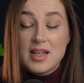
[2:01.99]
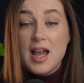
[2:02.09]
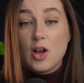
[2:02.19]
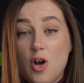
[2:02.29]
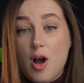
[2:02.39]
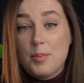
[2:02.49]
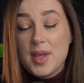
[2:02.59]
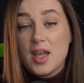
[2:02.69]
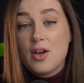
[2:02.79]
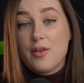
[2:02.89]
A
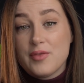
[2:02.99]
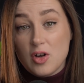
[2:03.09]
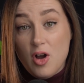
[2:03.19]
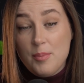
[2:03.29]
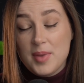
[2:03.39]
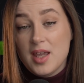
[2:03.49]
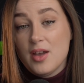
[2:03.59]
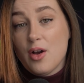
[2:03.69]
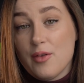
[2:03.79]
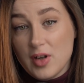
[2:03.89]
copy of a copy
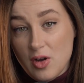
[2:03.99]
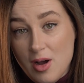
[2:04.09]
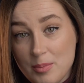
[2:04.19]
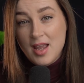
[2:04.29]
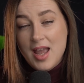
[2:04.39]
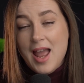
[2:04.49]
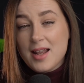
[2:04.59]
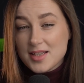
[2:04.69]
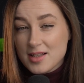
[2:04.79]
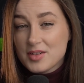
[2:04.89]
of a copy. And
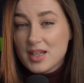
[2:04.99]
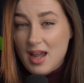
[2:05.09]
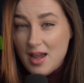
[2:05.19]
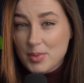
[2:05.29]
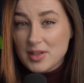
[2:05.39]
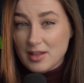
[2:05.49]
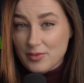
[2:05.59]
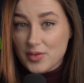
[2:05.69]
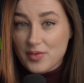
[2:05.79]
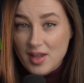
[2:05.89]
it's already happening
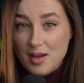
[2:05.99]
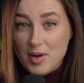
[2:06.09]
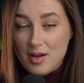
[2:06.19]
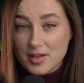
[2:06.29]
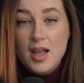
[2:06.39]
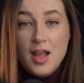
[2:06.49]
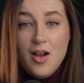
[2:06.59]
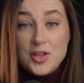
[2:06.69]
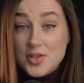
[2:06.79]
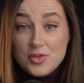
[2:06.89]
if you think about it.
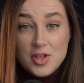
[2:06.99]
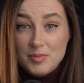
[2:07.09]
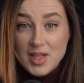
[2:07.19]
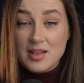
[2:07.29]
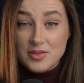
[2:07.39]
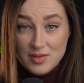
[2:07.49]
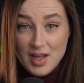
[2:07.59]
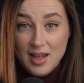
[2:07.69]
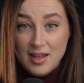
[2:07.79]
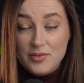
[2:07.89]
On social media
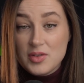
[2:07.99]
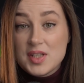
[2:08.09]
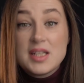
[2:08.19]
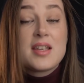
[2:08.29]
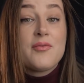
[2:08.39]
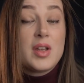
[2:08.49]
today, if you see something